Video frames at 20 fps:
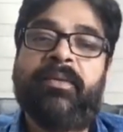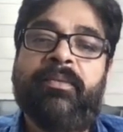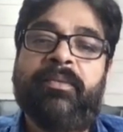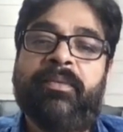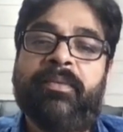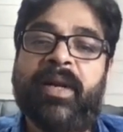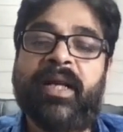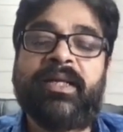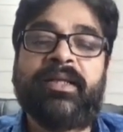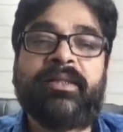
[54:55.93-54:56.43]

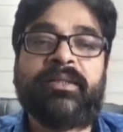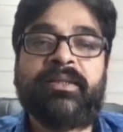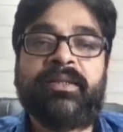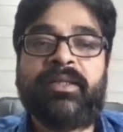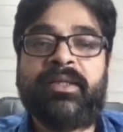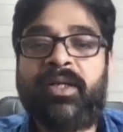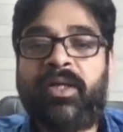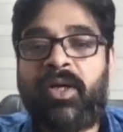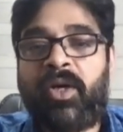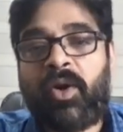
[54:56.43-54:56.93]
Right?
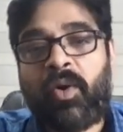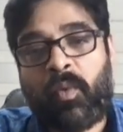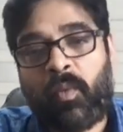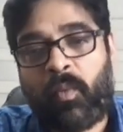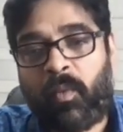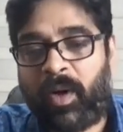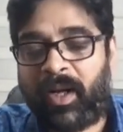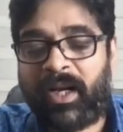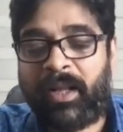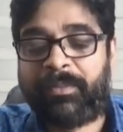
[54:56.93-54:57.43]

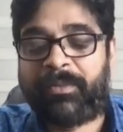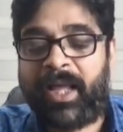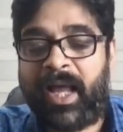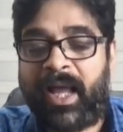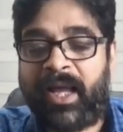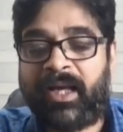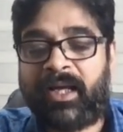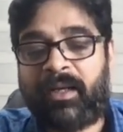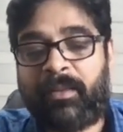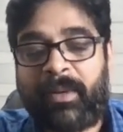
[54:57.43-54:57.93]
One of the
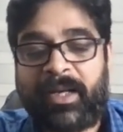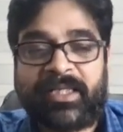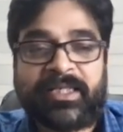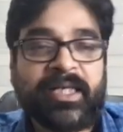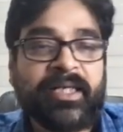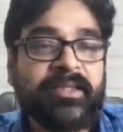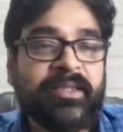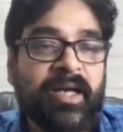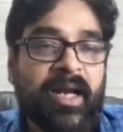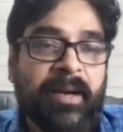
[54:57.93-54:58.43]
angle
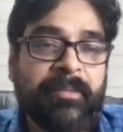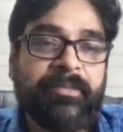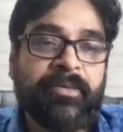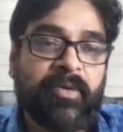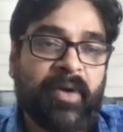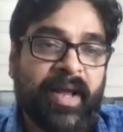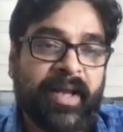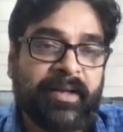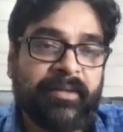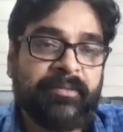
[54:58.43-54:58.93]
bisector I am
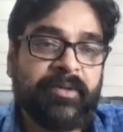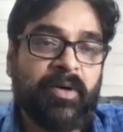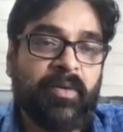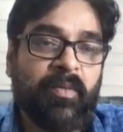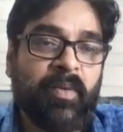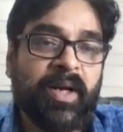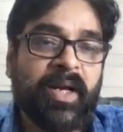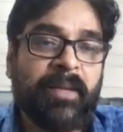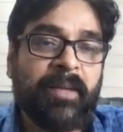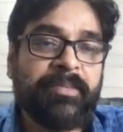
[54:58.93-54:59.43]
drawing.
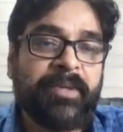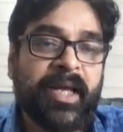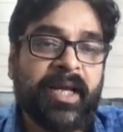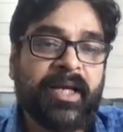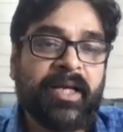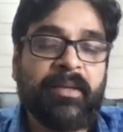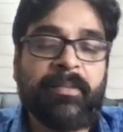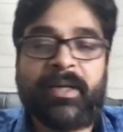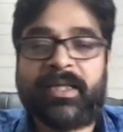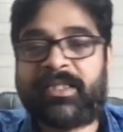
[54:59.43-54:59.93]
One of the
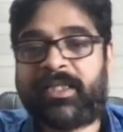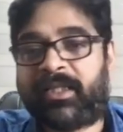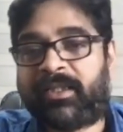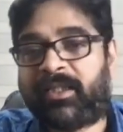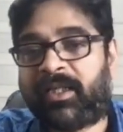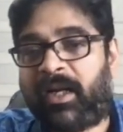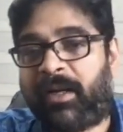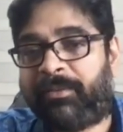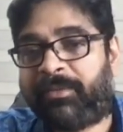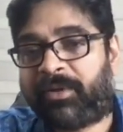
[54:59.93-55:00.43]
angle
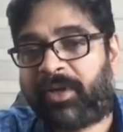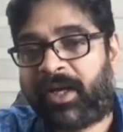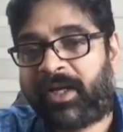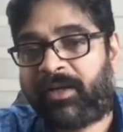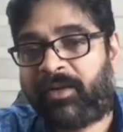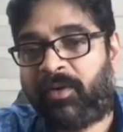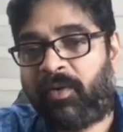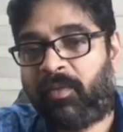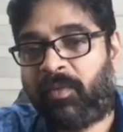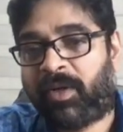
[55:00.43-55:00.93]
bisector I am drawing.
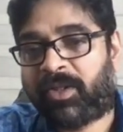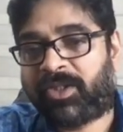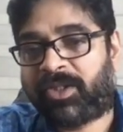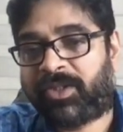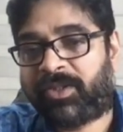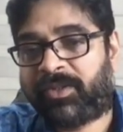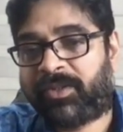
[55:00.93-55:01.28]
Watch it.